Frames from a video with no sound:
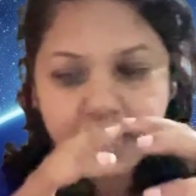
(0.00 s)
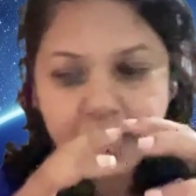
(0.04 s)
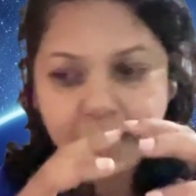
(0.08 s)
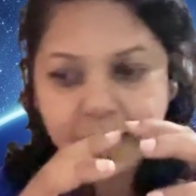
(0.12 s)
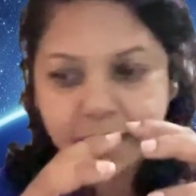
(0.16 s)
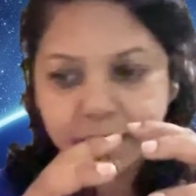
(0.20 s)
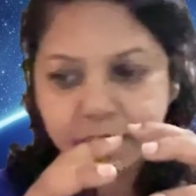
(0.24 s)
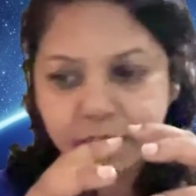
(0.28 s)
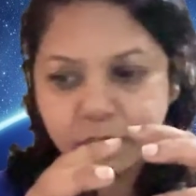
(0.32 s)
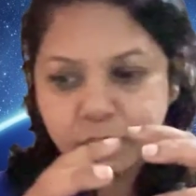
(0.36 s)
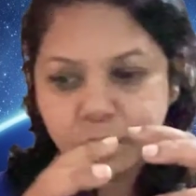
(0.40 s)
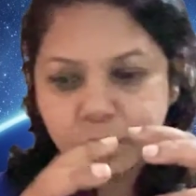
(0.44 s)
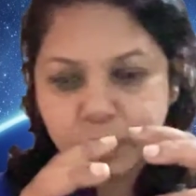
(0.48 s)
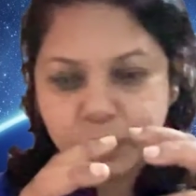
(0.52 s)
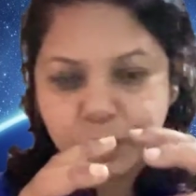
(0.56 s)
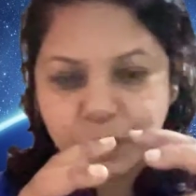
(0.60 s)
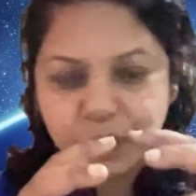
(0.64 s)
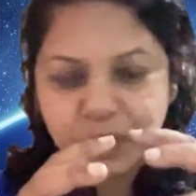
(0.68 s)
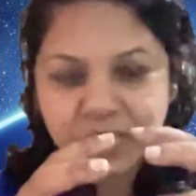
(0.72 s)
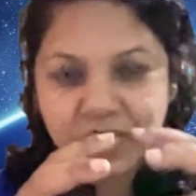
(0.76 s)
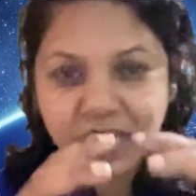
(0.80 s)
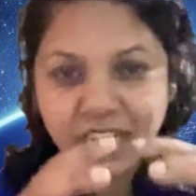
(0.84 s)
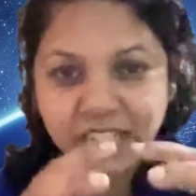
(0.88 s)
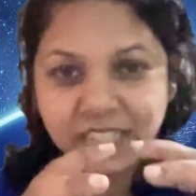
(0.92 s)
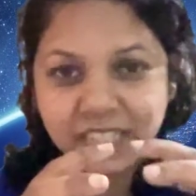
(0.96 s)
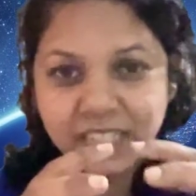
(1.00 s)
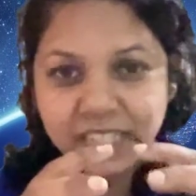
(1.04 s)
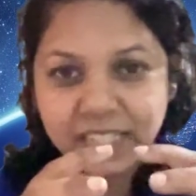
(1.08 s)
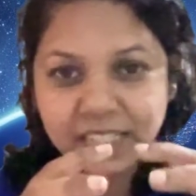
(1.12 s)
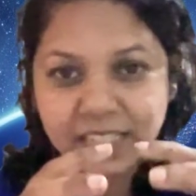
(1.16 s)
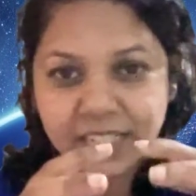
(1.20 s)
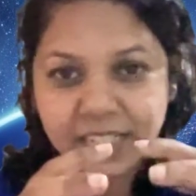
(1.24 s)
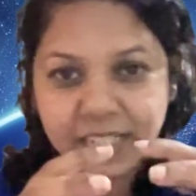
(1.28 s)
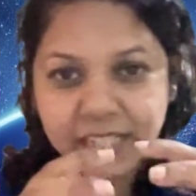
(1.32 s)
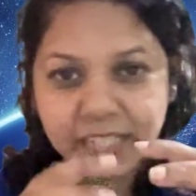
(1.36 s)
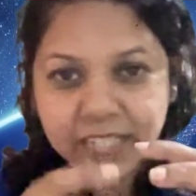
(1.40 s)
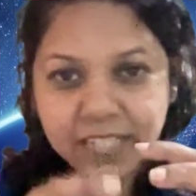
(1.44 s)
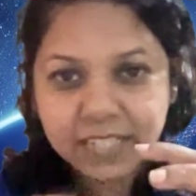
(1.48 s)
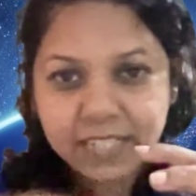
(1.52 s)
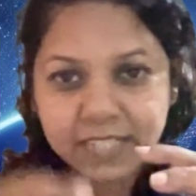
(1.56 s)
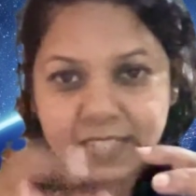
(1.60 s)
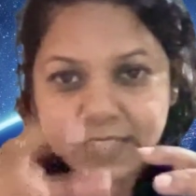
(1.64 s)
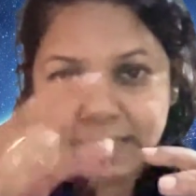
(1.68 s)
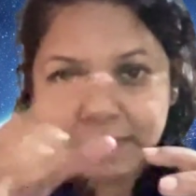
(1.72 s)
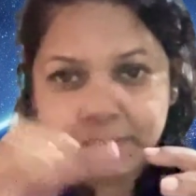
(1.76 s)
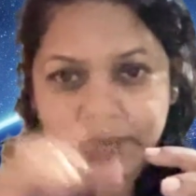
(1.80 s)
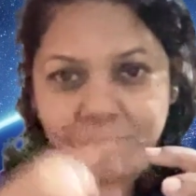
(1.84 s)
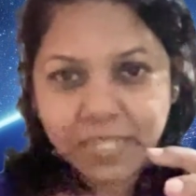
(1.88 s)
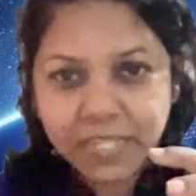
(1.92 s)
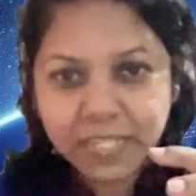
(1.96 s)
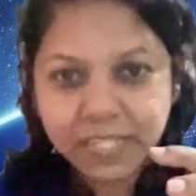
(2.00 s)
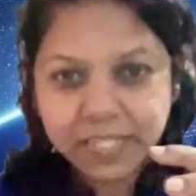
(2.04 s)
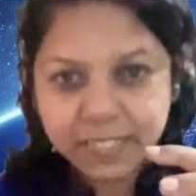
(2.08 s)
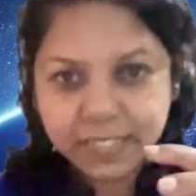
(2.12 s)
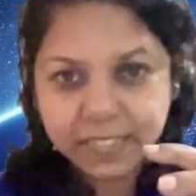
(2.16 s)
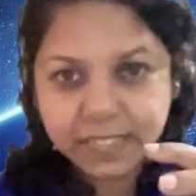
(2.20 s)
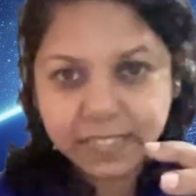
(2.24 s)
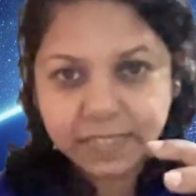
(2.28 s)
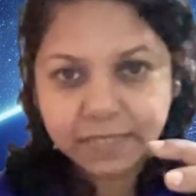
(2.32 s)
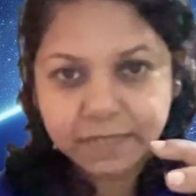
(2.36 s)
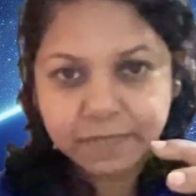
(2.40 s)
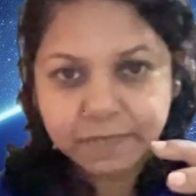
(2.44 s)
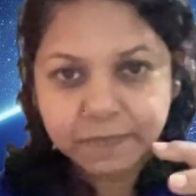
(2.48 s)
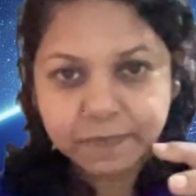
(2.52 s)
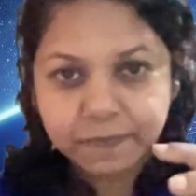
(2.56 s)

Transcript: and what we can't see is the behind.